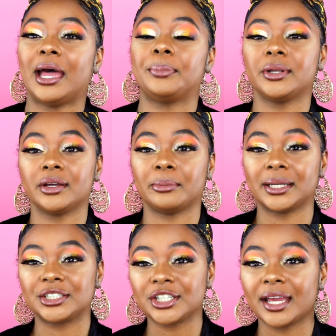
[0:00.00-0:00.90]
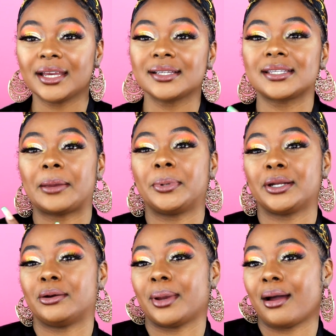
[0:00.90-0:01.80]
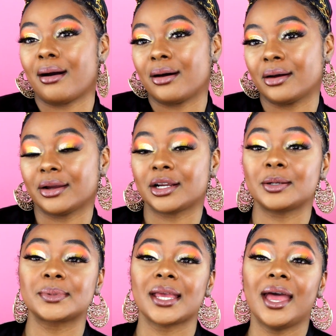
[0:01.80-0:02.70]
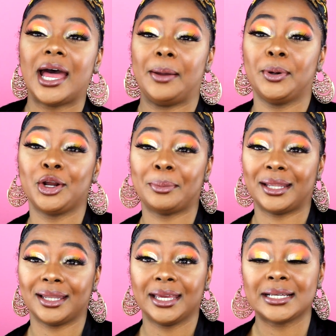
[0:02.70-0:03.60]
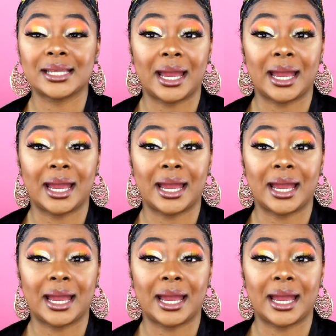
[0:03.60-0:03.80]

I put it on my chest, I put it on my arms, I put it on my legs.